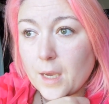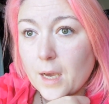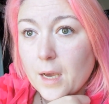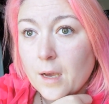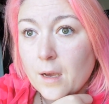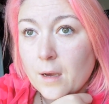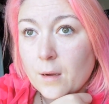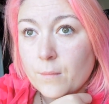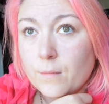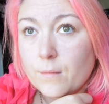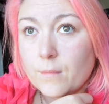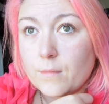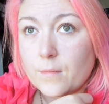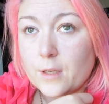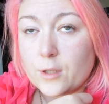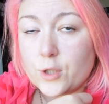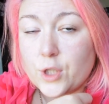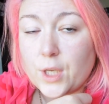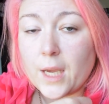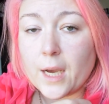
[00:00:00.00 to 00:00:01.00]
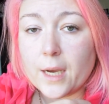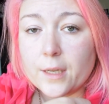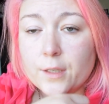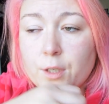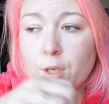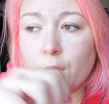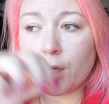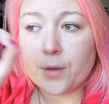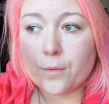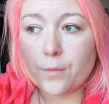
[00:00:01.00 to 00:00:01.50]
Um, she had
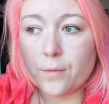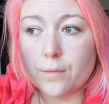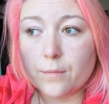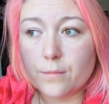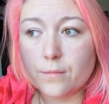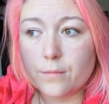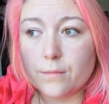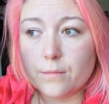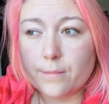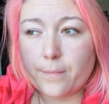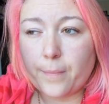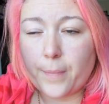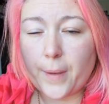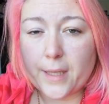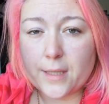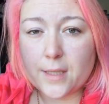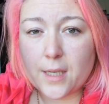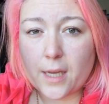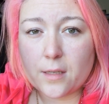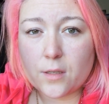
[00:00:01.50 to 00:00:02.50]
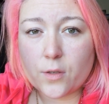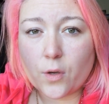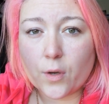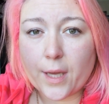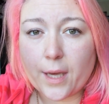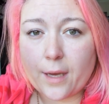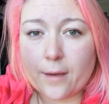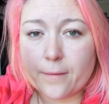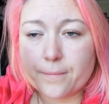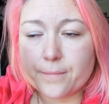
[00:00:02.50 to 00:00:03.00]
no BT
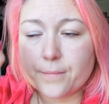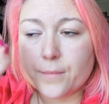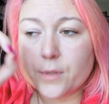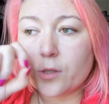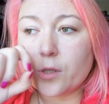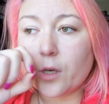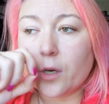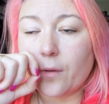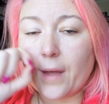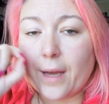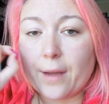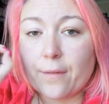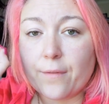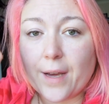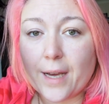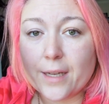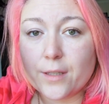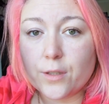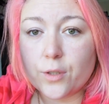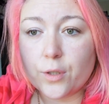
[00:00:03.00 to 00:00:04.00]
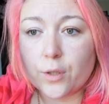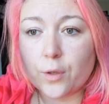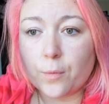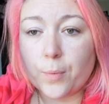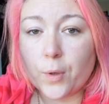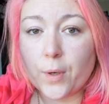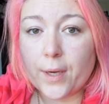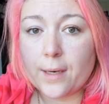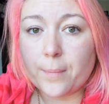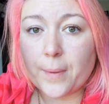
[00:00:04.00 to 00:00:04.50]
socket so they've had to
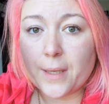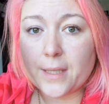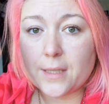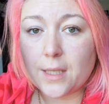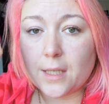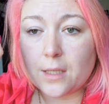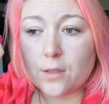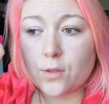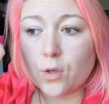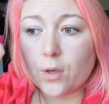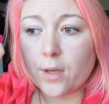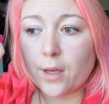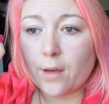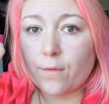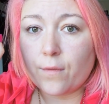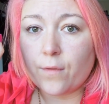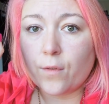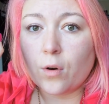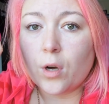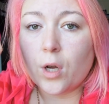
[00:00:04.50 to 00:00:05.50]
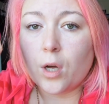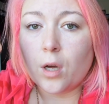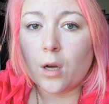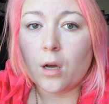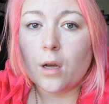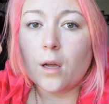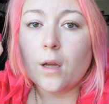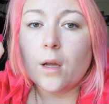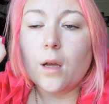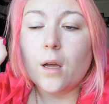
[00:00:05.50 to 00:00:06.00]
put in a BT socket for
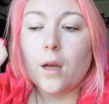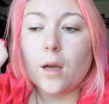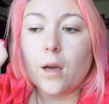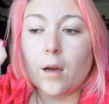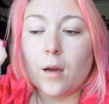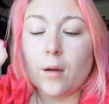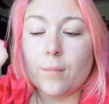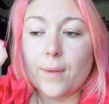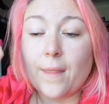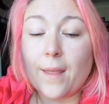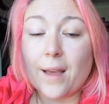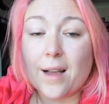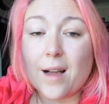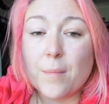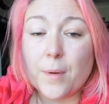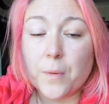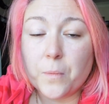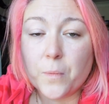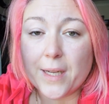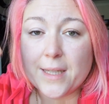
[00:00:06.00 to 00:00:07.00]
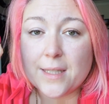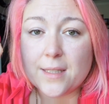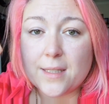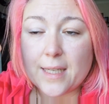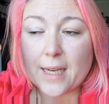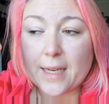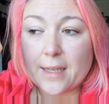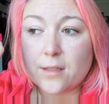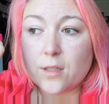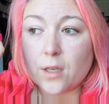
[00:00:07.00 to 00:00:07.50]
her um, and they're coming
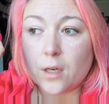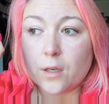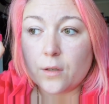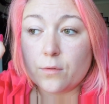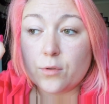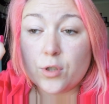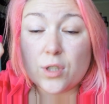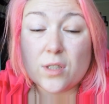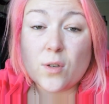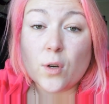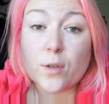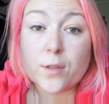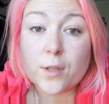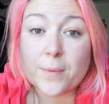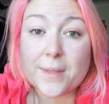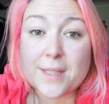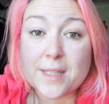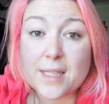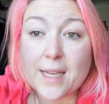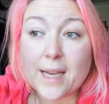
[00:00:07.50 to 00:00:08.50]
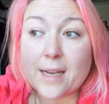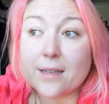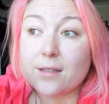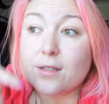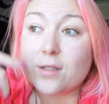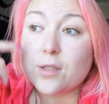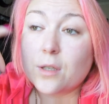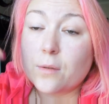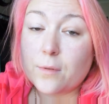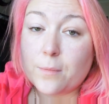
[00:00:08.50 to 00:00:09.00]
Wednesday so she's got no internet
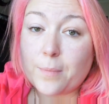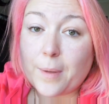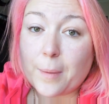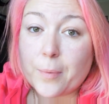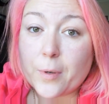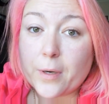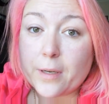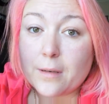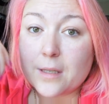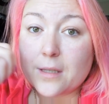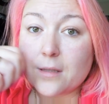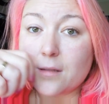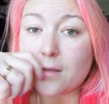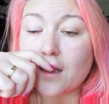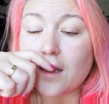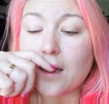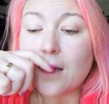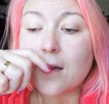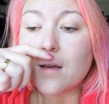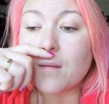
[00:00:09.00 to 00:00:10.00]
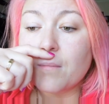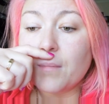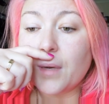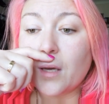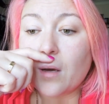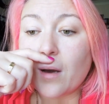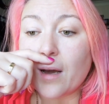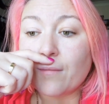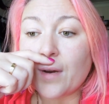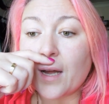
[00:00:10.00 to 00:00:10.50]
so it'd be pointless me
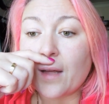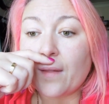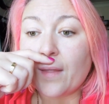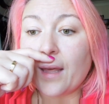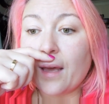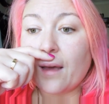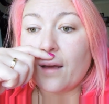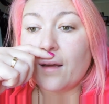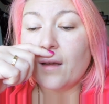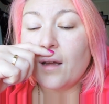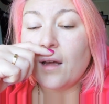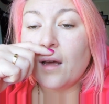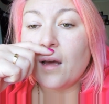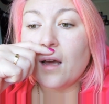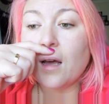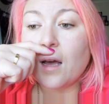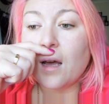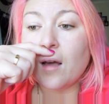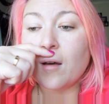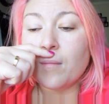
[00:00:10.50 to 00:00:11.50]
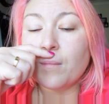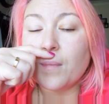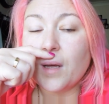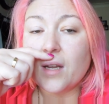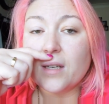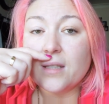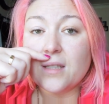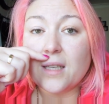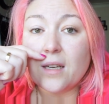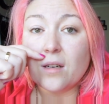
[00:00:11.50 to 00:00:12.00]
going around there um, and
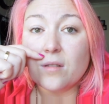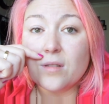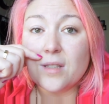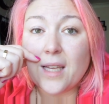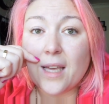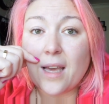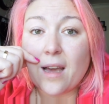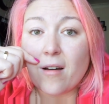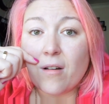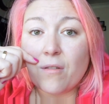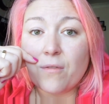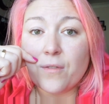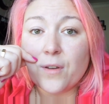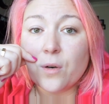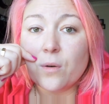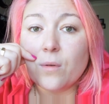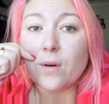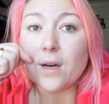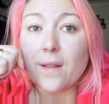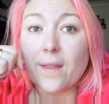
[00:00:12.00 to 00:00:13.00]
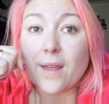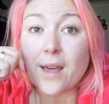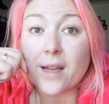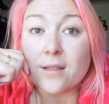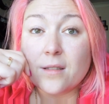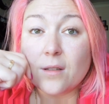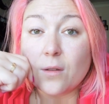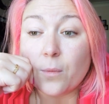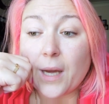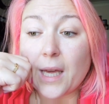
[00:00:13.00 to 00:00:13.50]
I said I'll see how I feel at the
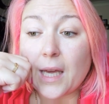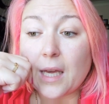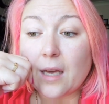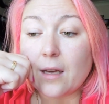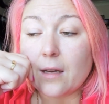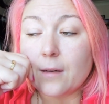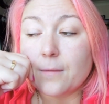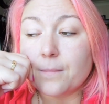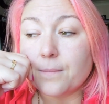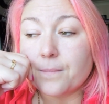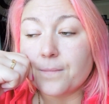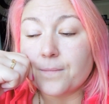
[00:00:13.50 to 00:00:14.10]
end of the week